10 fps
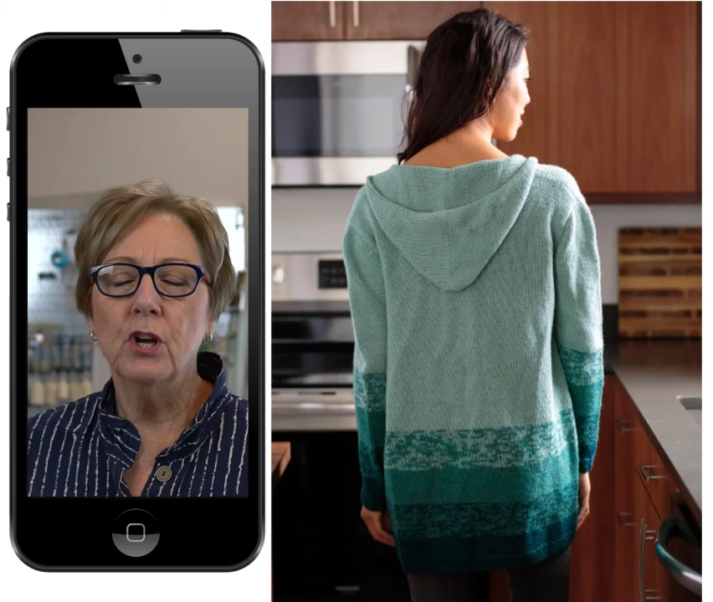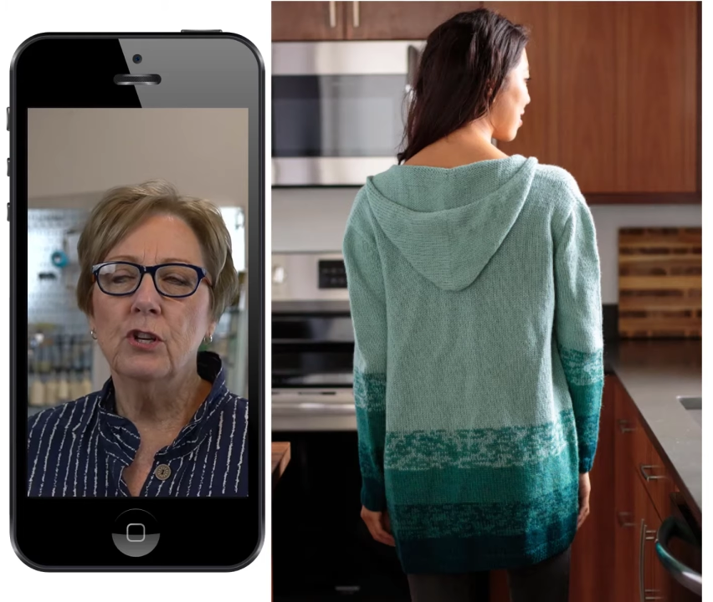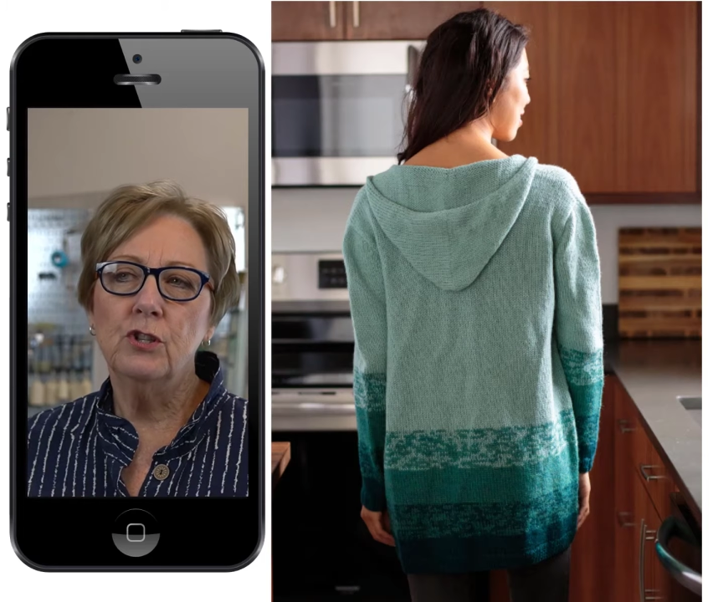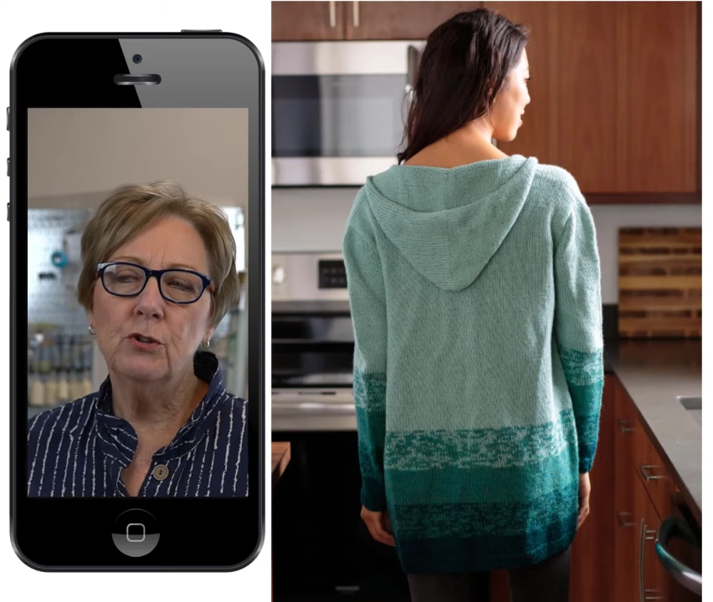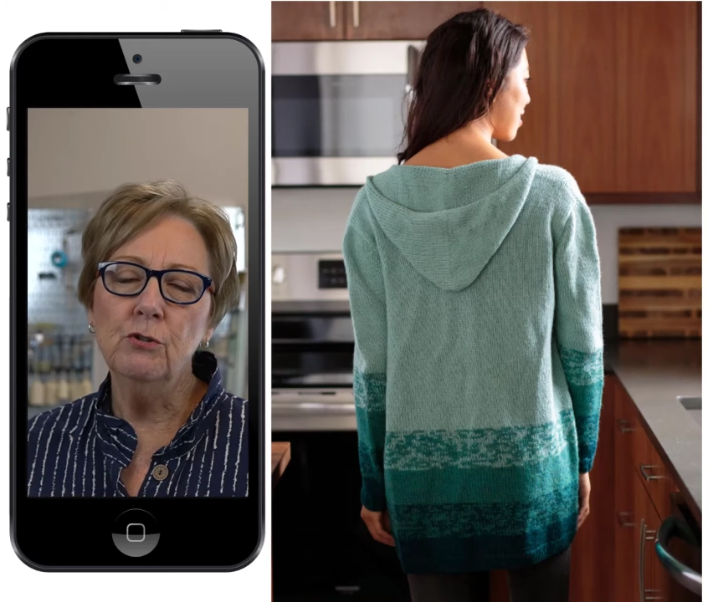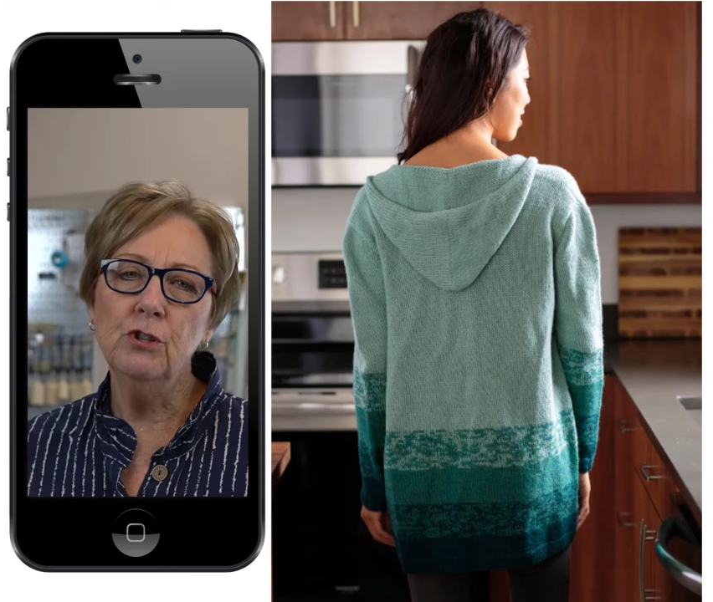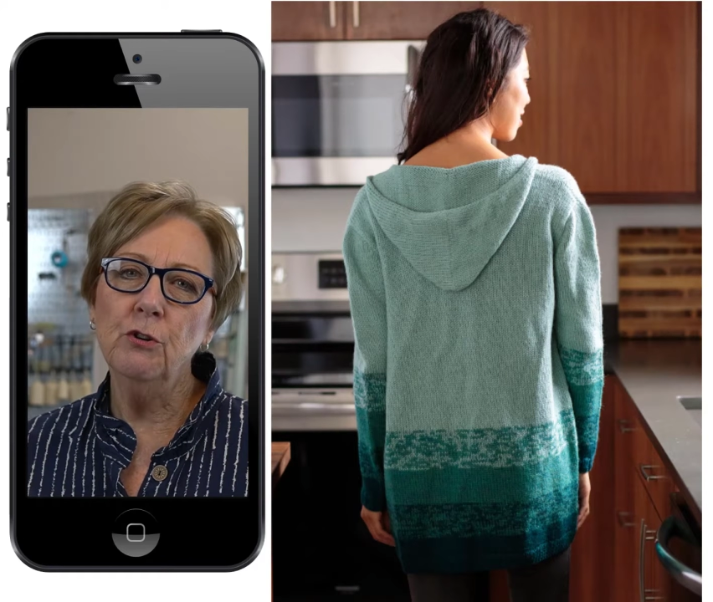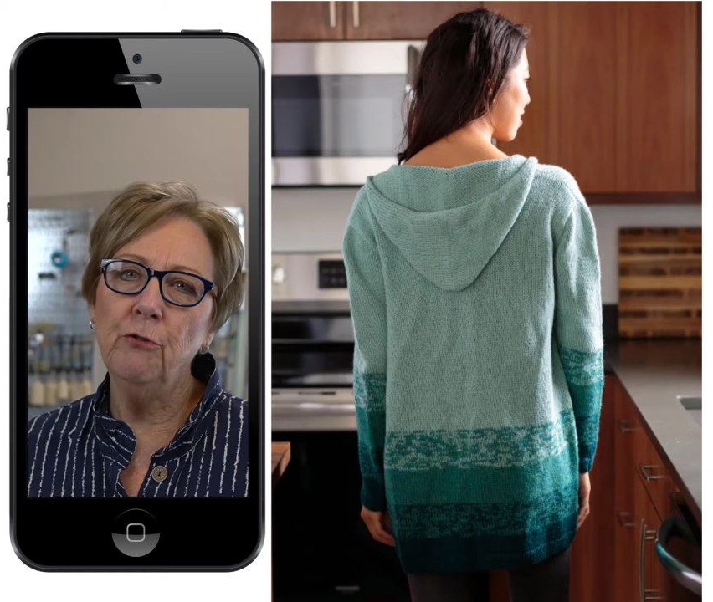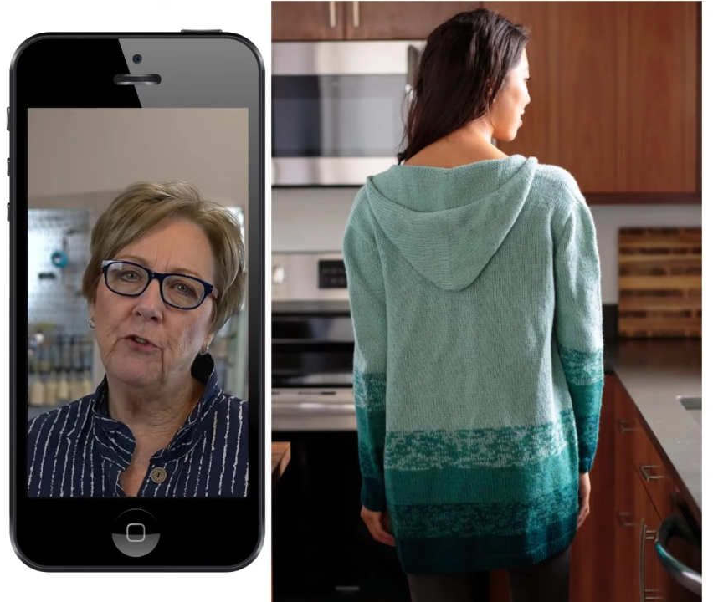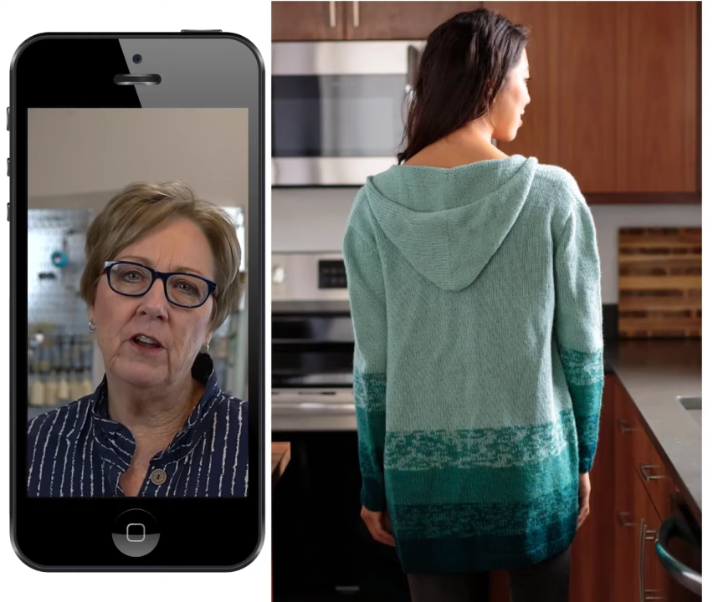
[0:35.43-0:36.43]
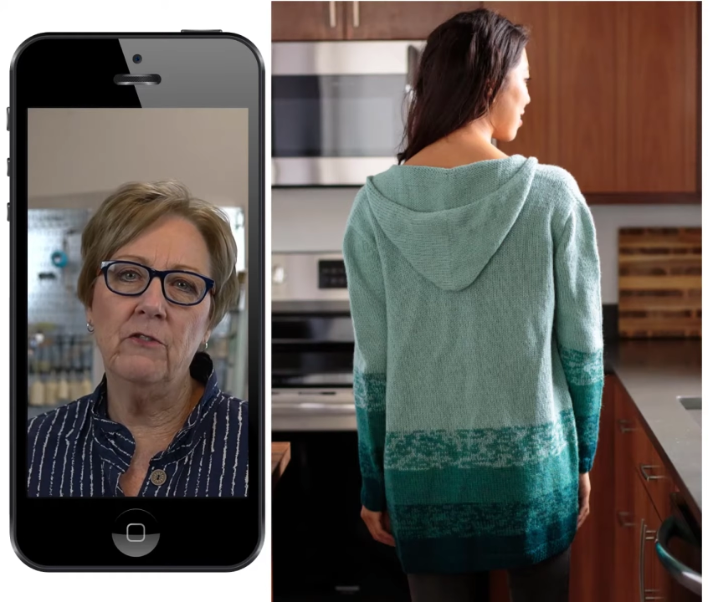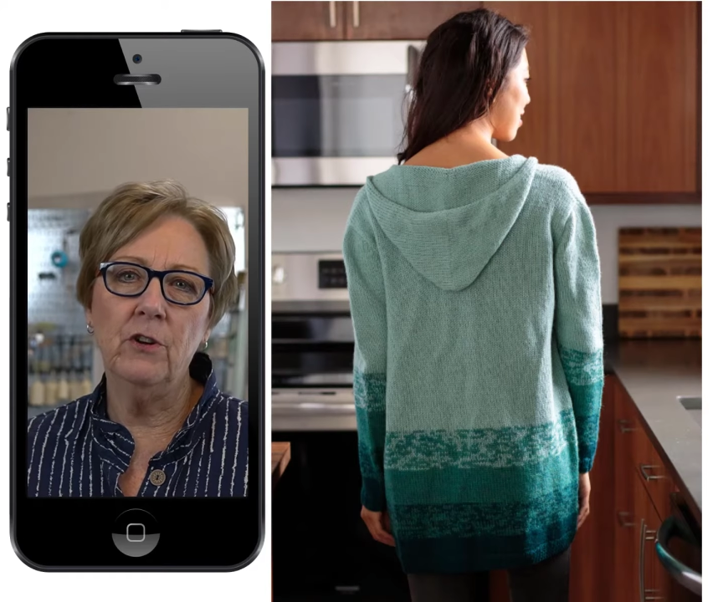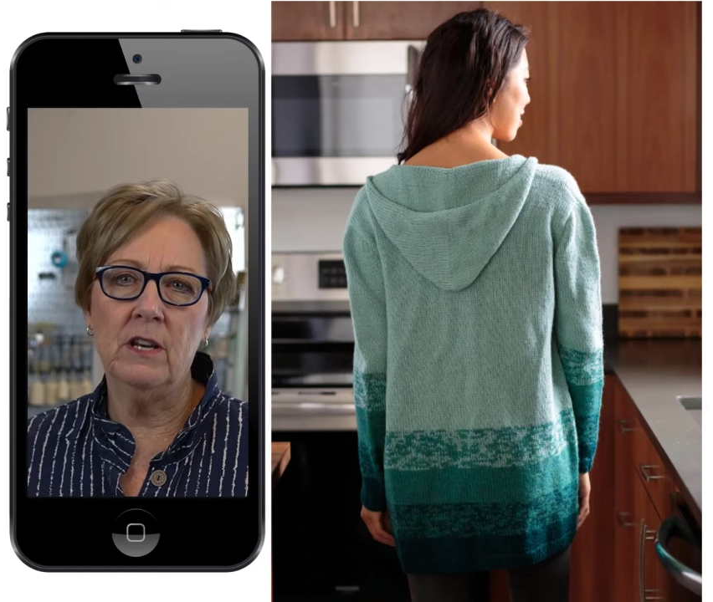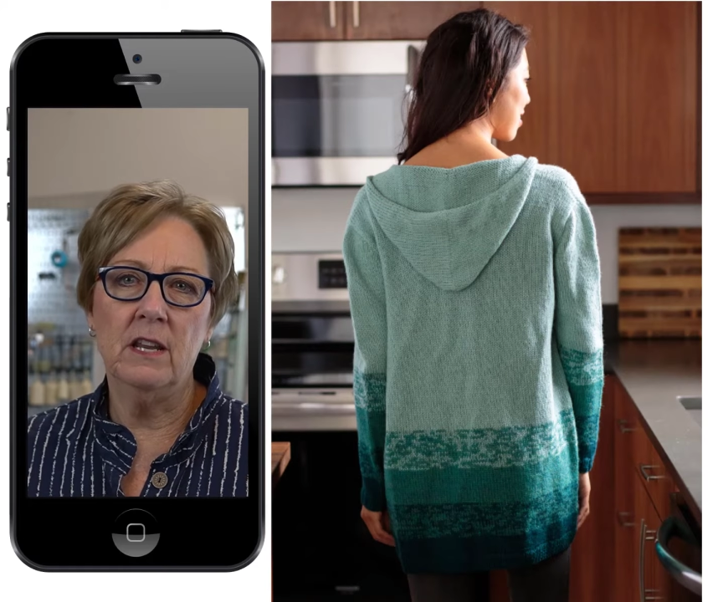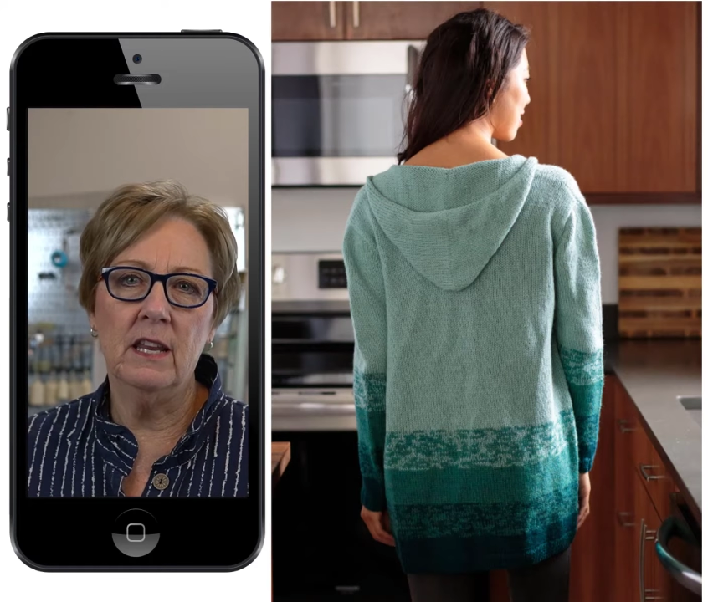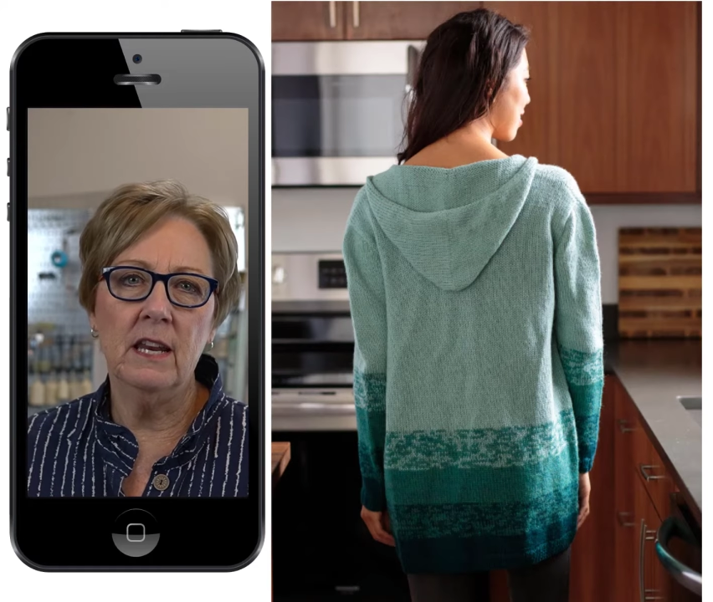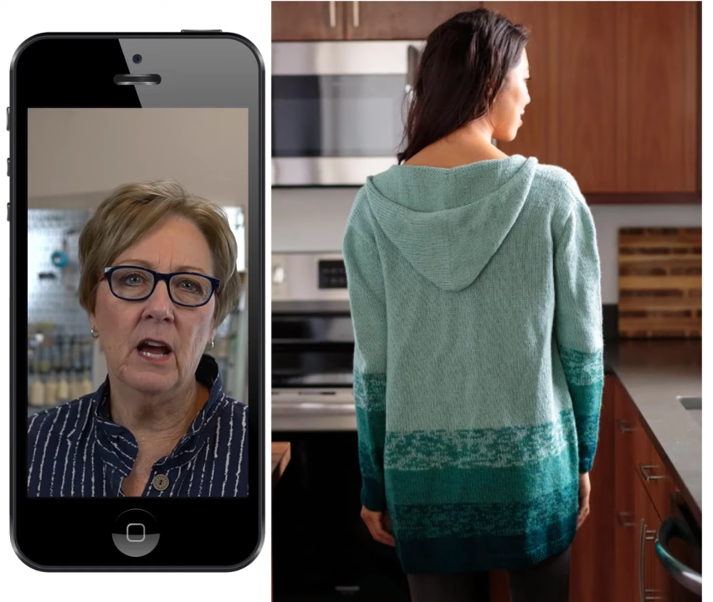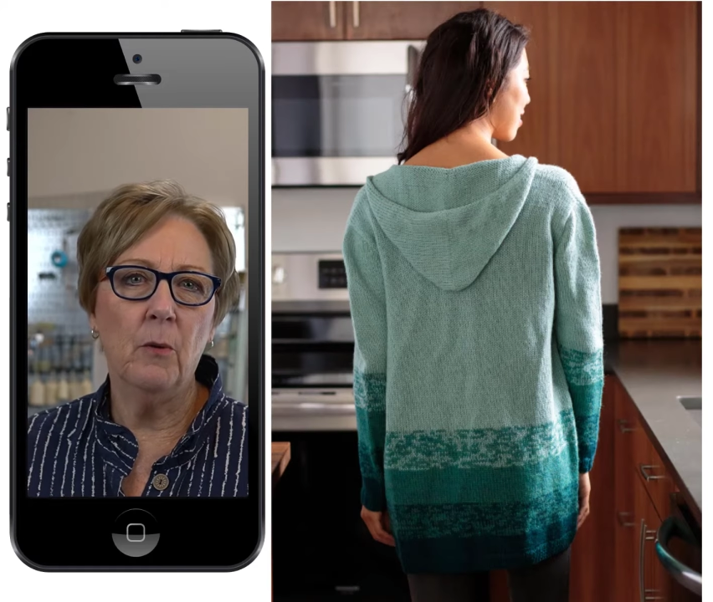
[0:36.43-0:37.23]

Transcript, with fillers: choose your favorite Knit It Now